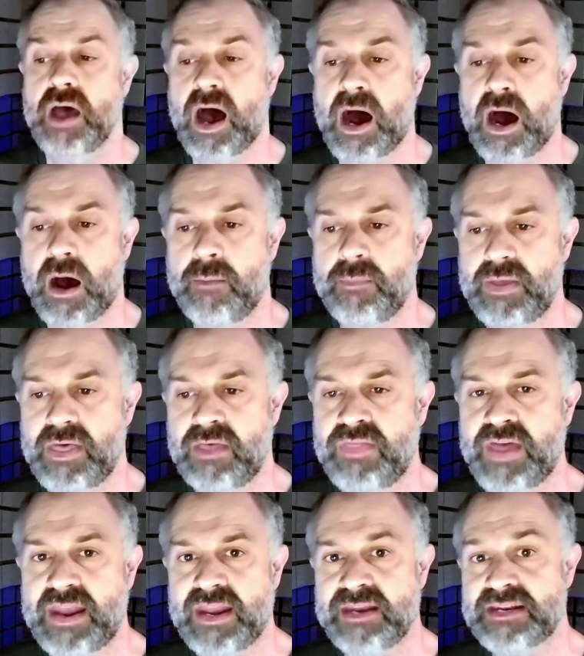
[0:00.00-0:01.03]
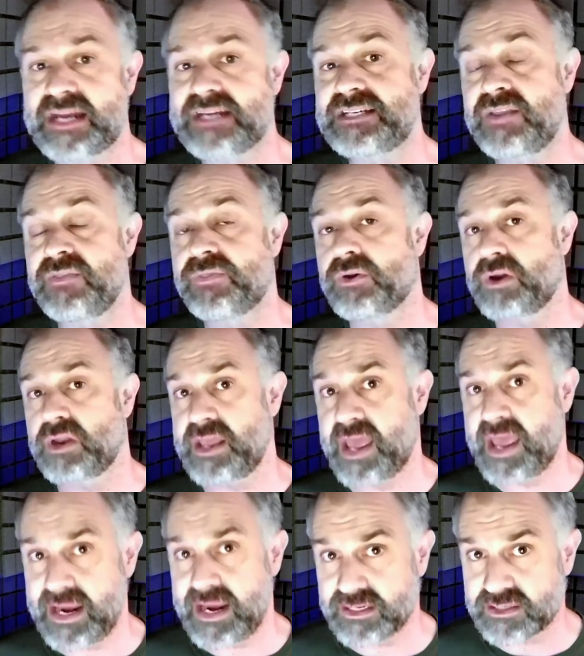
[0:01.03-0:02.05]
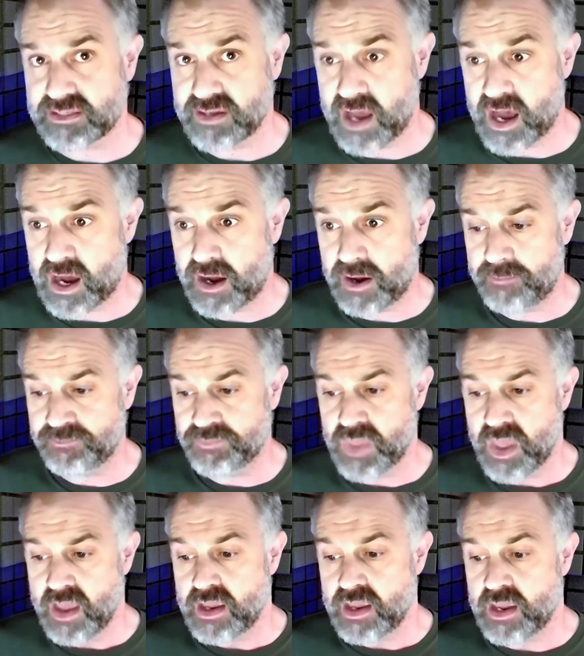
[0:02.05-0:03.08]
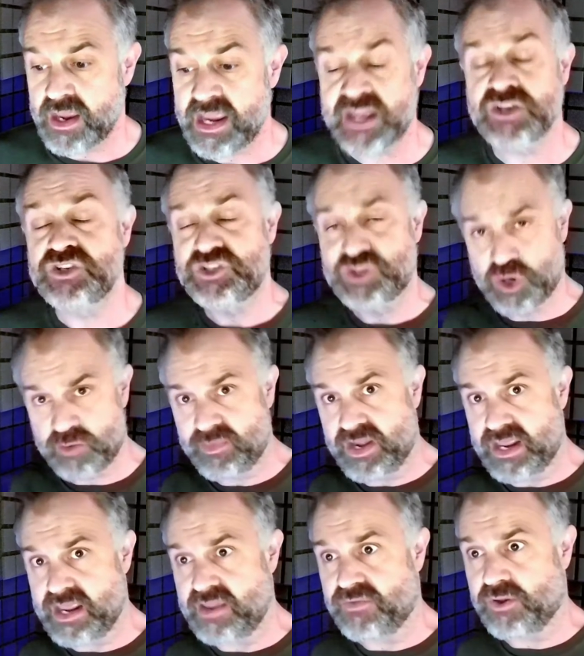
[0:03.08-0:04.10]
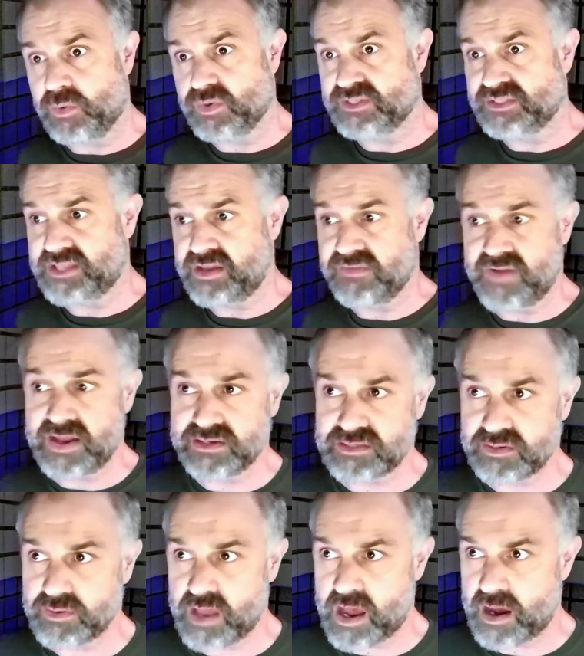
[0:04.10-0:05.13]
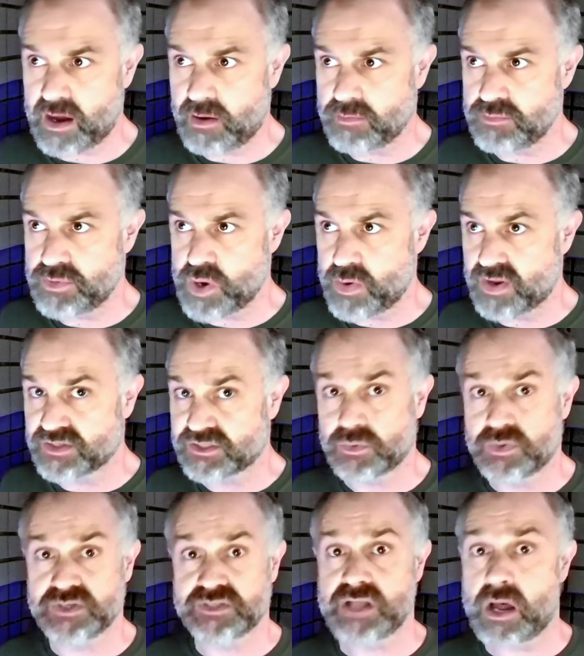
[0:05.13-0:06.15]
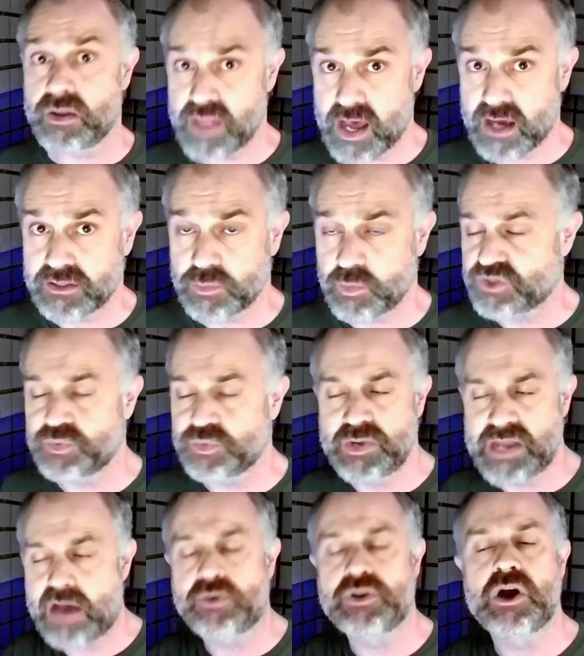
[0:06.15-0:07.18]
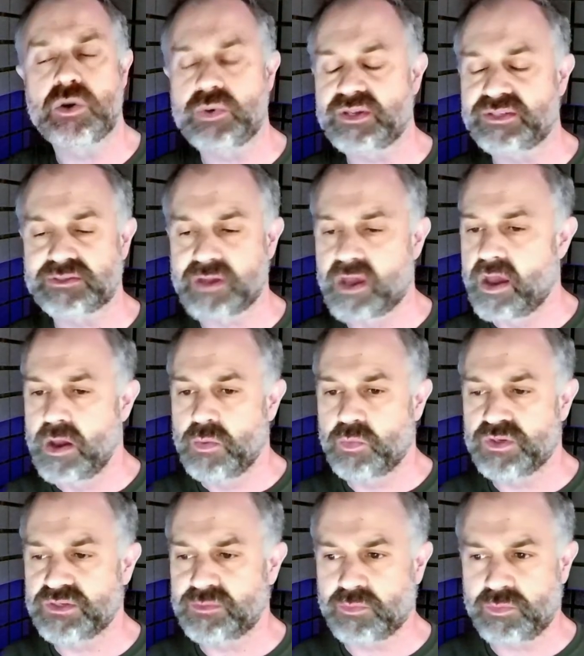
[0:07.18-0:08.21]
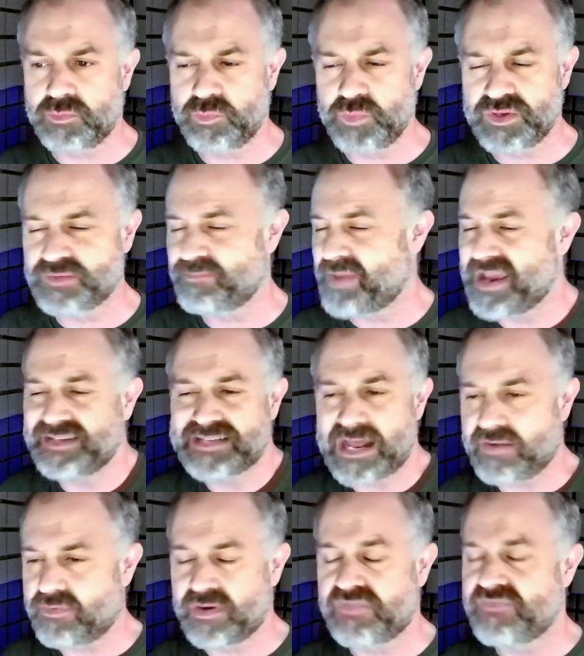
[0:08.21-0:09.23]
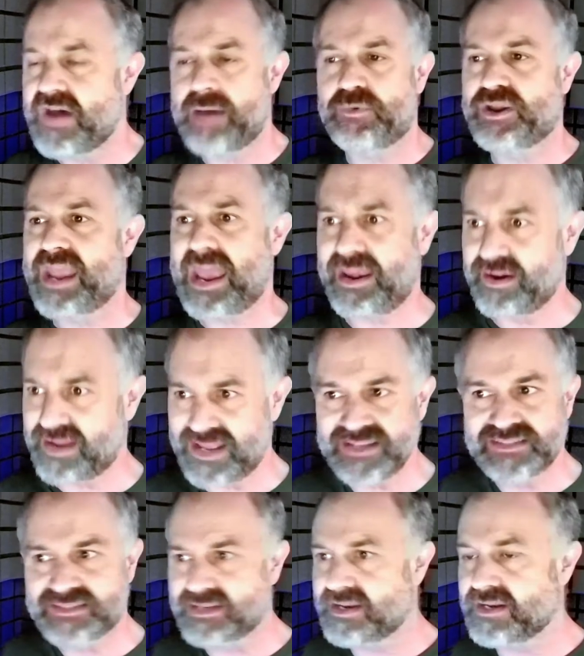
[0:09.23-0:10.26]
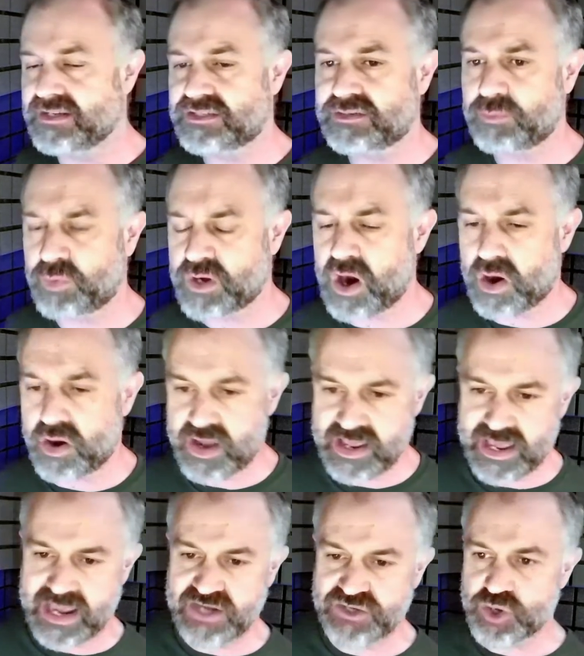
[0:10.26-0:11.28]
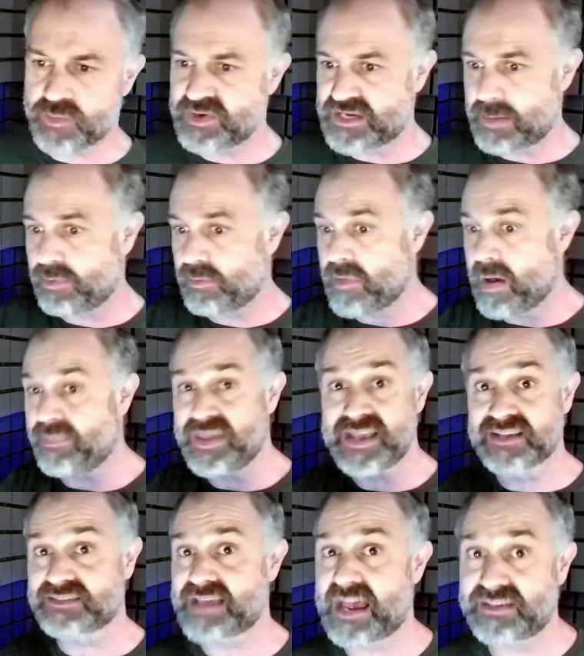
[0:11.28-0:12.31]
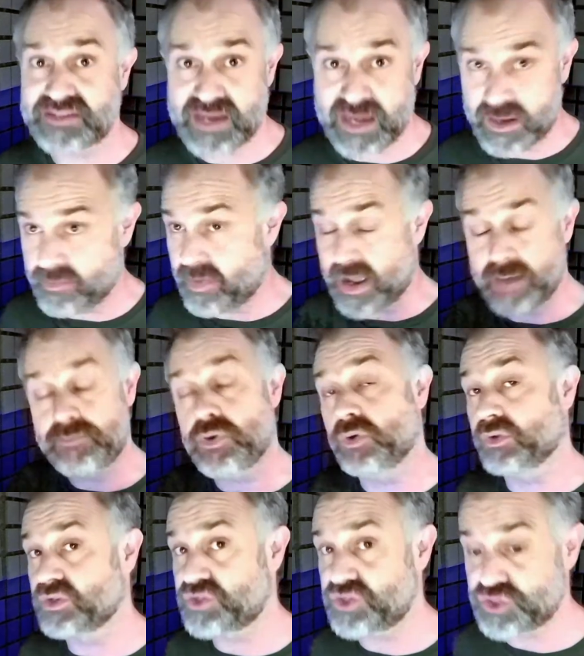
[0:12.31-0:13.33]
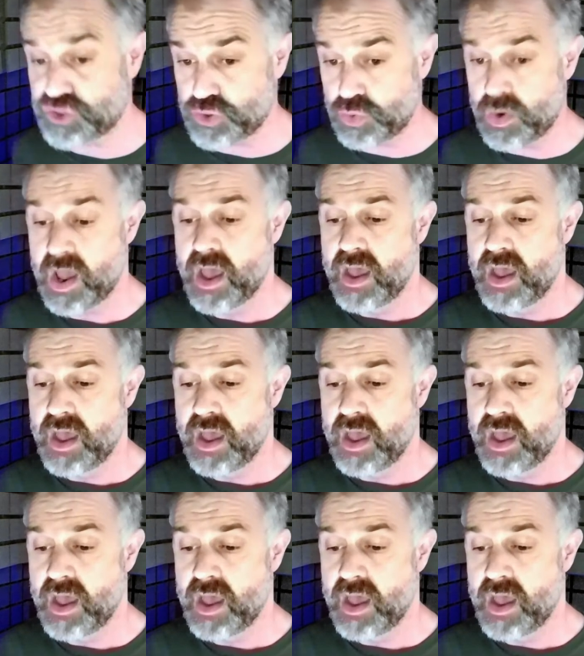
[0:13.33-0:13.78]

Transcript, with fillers: Um, then in 1938, um, in Germany, there was the event uh, known as Kristallnacht, which we now know is was was based out of a fabricated incident regarding a German diplomat being assassinated by a Polish Jew.